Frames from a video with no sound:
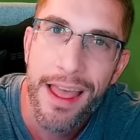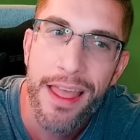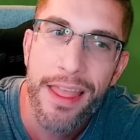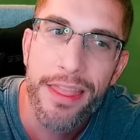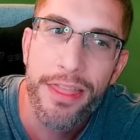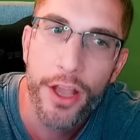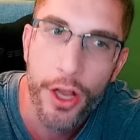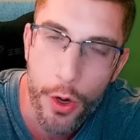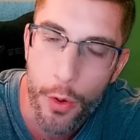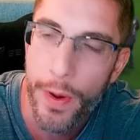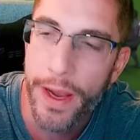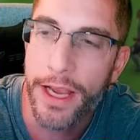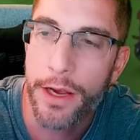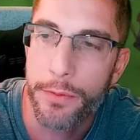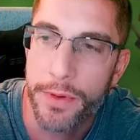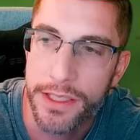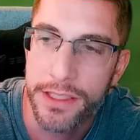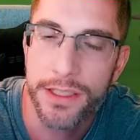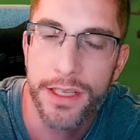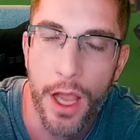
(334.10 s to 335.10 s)
the
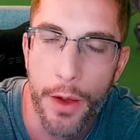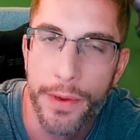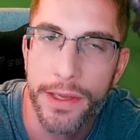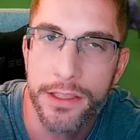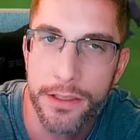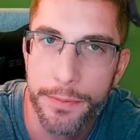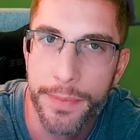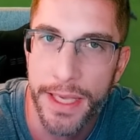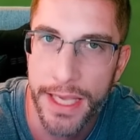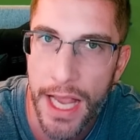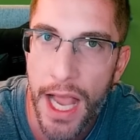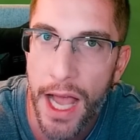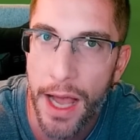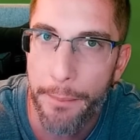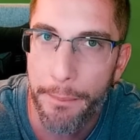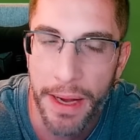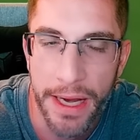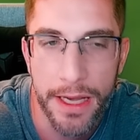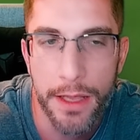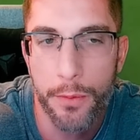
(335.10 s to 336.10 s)
quicker it's going to
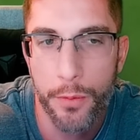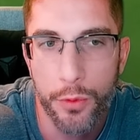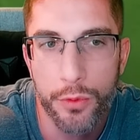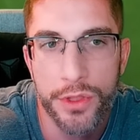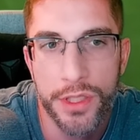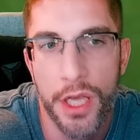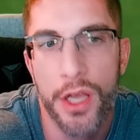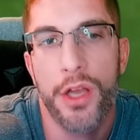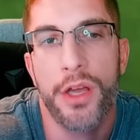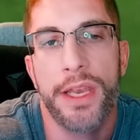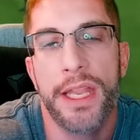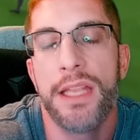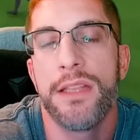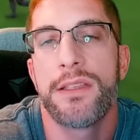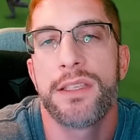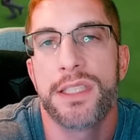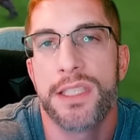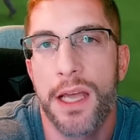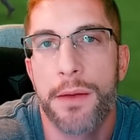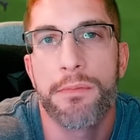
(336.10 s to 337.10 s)
become. And it will turn
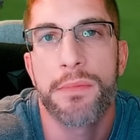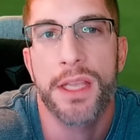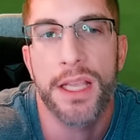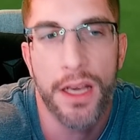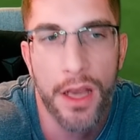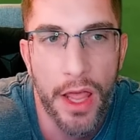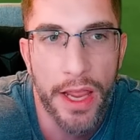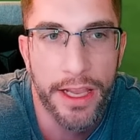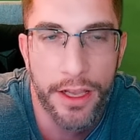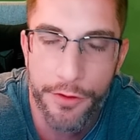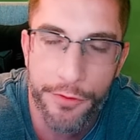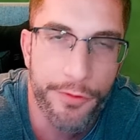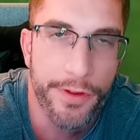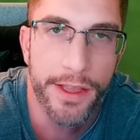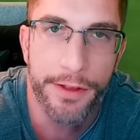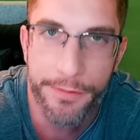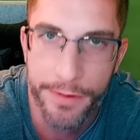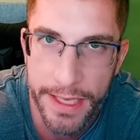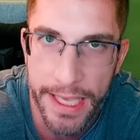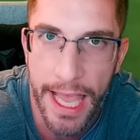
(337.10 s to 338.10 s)
into something like a
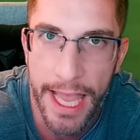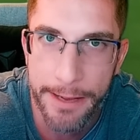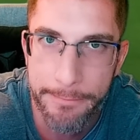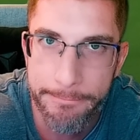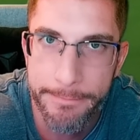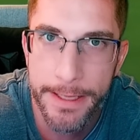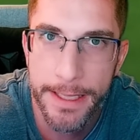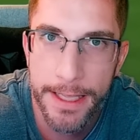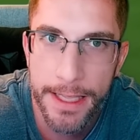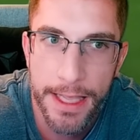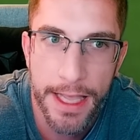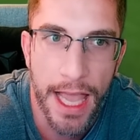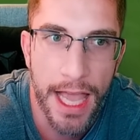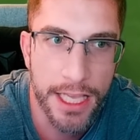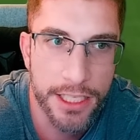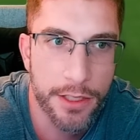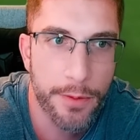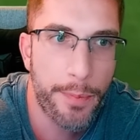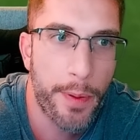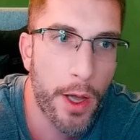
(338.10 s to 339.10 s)
FIFA game,
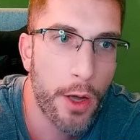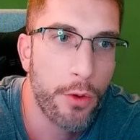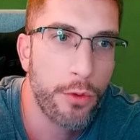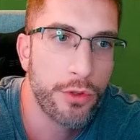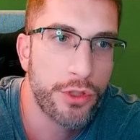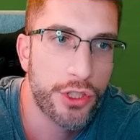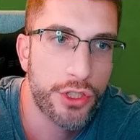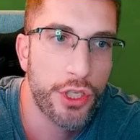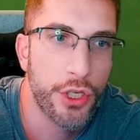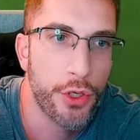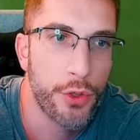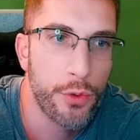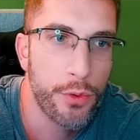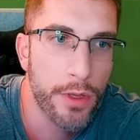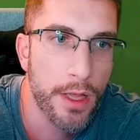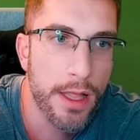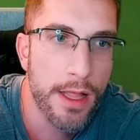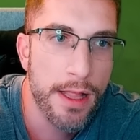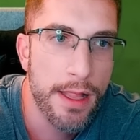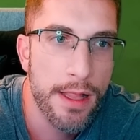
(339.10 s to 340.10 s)
as opposed
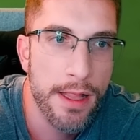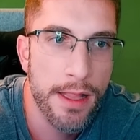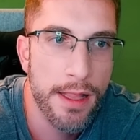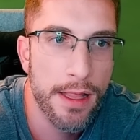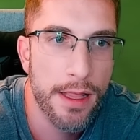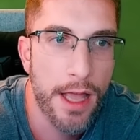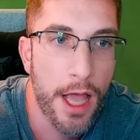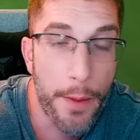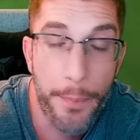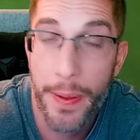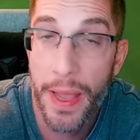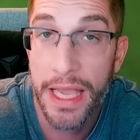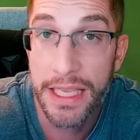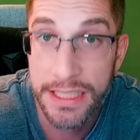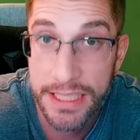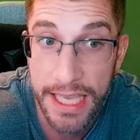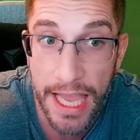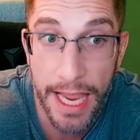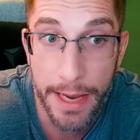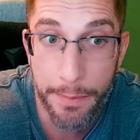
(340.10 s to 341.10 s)
to a
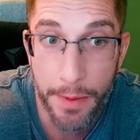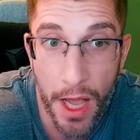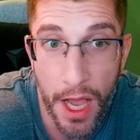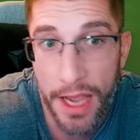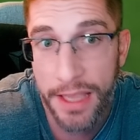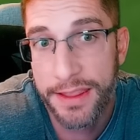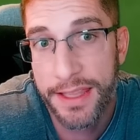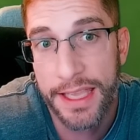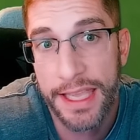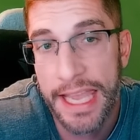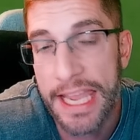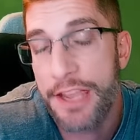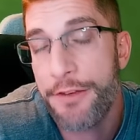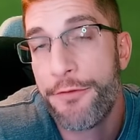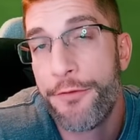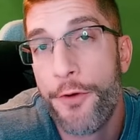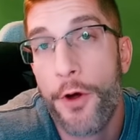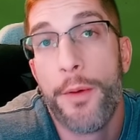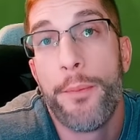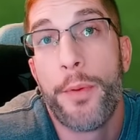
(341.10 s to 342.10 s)
PES game. I think
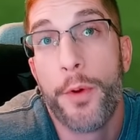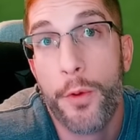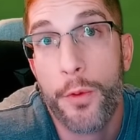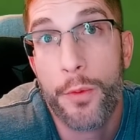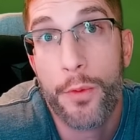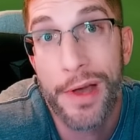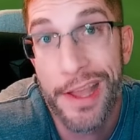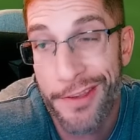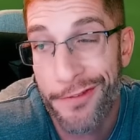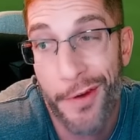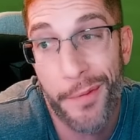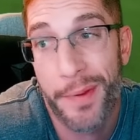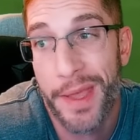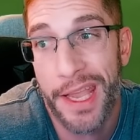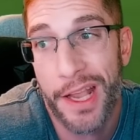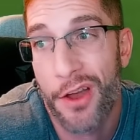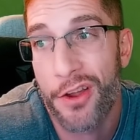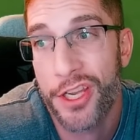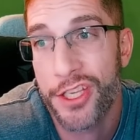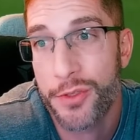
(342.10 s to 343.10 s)
eFootball, if I'm
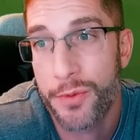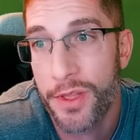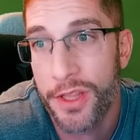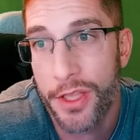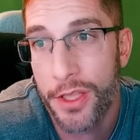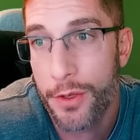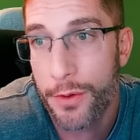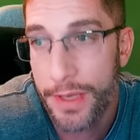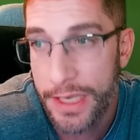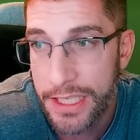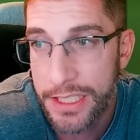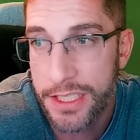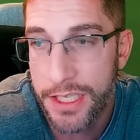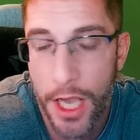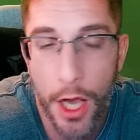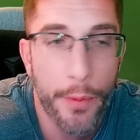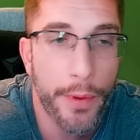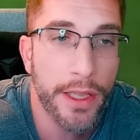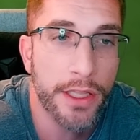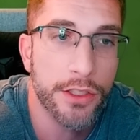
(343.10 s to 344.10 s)
being honest with you, is
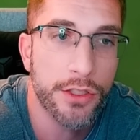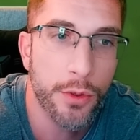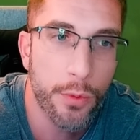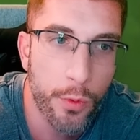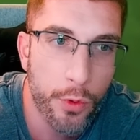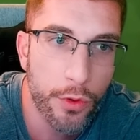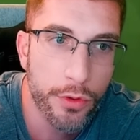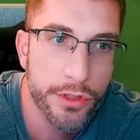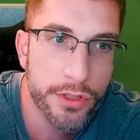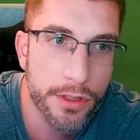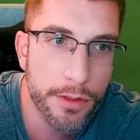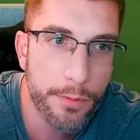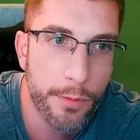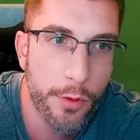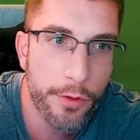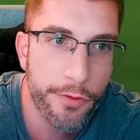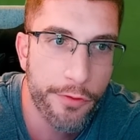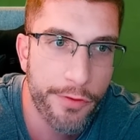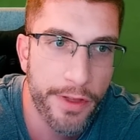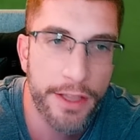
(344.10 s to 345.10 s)
going towards the
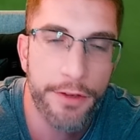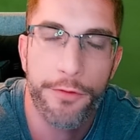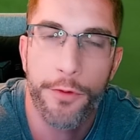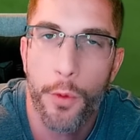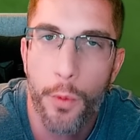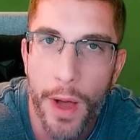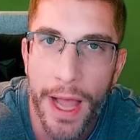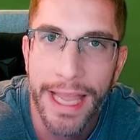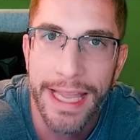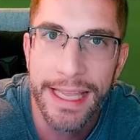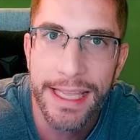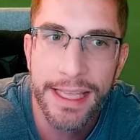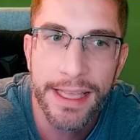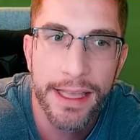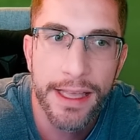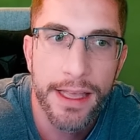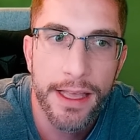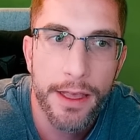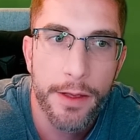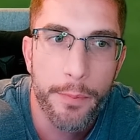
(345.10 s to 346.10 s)
more FIFA way
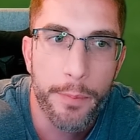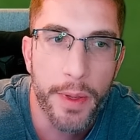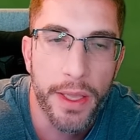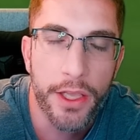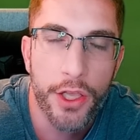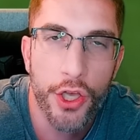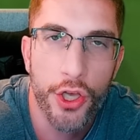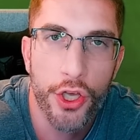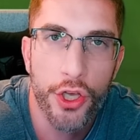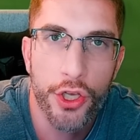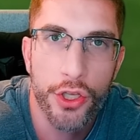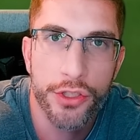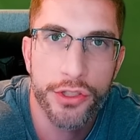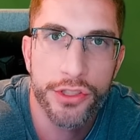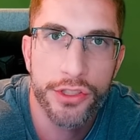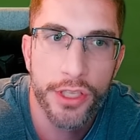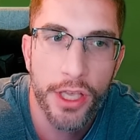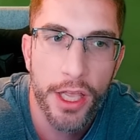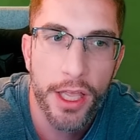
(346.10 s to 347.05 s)
because